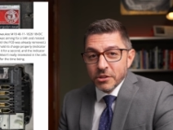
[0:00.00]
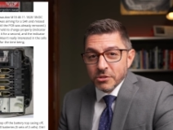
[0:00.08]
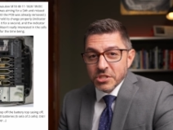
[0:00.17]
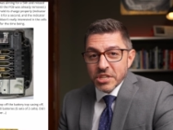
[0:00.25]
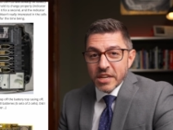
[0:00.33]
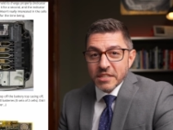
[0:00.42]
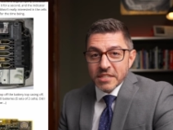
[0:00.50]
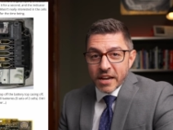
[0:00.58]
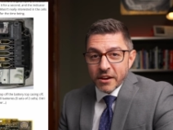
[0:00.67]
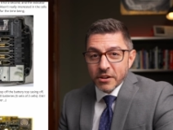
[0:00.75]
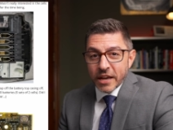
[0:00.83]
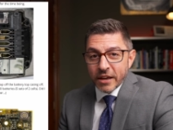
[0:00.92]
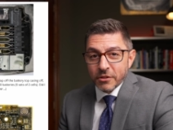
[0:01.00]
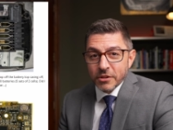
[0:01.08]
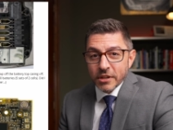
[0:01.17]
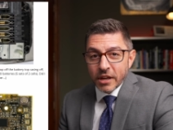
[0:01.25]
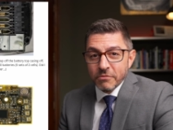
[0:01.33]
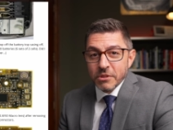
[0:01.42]
you'll see a
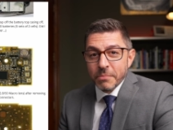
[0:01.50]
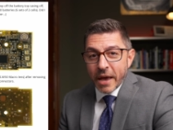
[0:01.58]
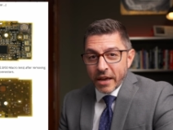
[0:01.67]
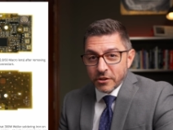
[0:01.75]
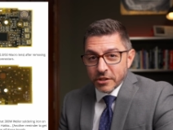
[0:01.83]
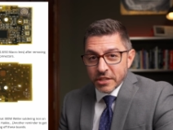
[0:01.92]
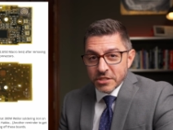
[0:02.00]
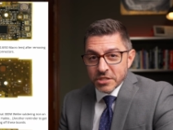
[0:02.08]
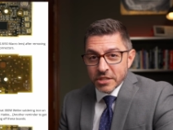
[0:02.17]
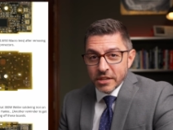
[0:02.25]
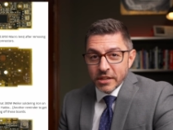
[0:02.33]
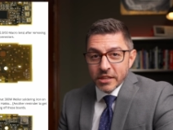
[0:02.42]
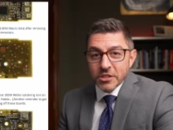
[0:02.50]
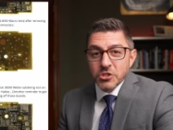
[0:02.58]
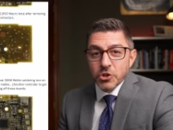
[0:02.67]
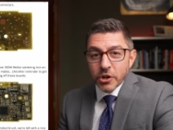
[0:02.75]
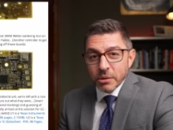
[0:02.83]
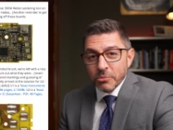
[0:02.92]
teardown of the batteries, the
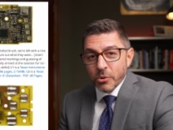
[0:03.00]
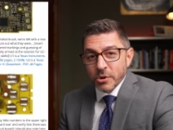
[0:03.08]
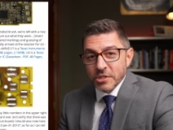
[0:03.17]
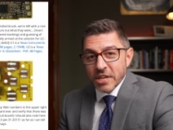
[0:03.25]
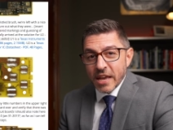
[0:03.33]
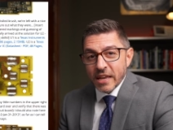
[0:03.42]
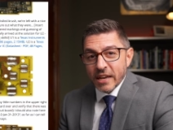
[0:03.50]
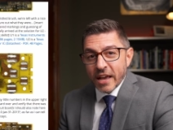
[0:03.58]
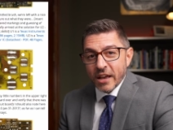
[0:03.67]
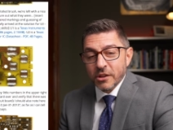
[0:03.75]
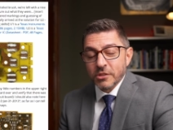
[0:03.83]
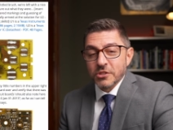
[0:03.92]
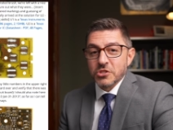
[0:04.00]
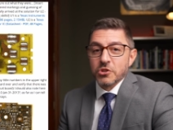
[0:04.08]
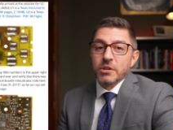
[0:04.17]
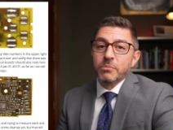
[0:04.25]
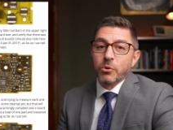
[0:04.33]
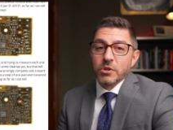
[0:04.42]
circuit board taken out, the
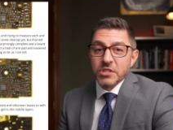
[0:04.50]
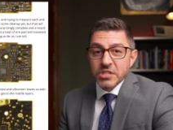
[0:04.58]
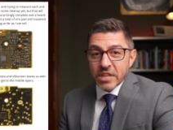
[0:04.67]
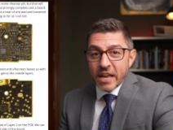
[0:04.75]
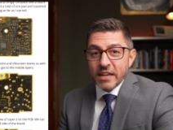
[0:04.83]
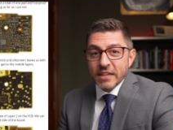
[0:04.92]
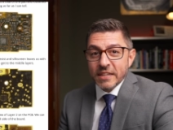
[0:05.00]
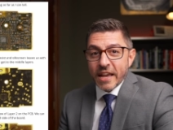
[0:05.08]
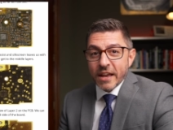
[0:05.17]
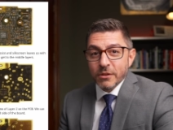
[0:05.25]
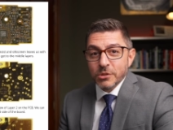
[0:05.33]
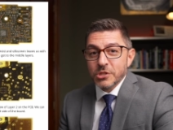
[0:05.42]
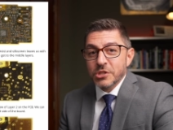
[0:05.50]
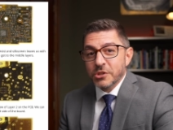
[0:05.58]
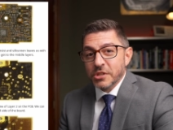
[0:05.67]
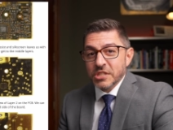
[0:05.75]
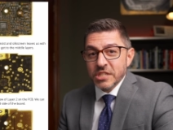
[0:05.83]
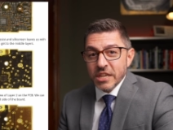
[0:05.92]
circuit board sanded down so you
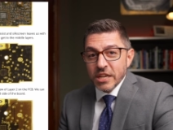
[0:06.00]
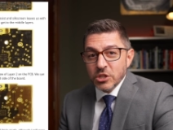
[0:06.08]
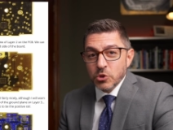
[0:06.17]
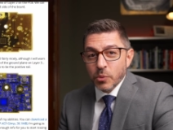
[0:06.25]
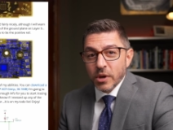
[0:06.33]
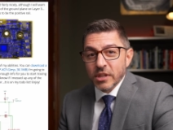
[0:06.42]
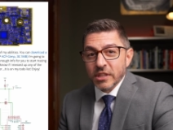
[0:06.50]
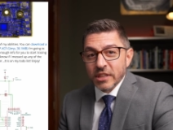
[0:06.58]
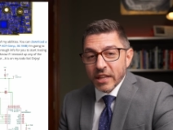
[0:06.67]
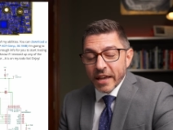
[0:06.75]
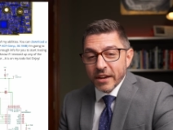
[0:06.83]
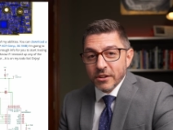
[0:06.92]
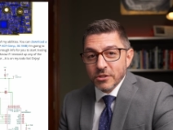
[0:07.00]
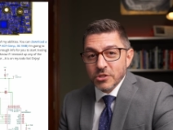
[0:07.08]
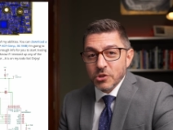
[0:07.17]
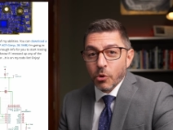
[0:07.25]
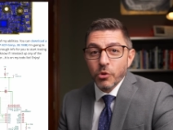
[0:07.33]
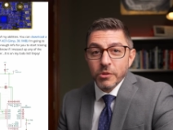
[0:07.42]
could see each one of the
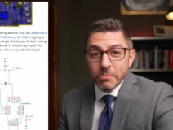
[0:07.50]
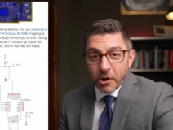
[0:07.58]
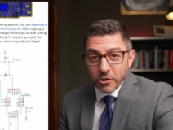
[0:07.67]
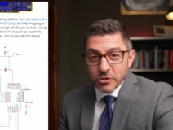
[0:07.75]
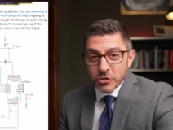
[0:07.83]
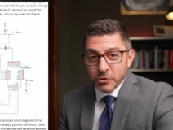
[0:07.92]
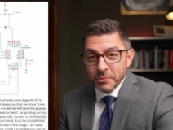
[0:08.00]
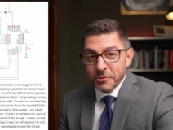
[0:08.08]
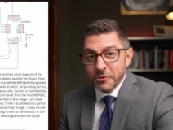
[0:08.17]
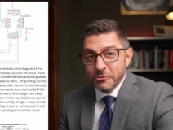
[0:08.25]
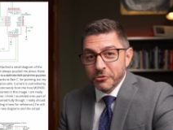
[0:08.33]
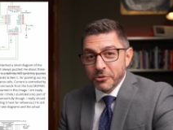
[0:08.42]
layers, all the parts removed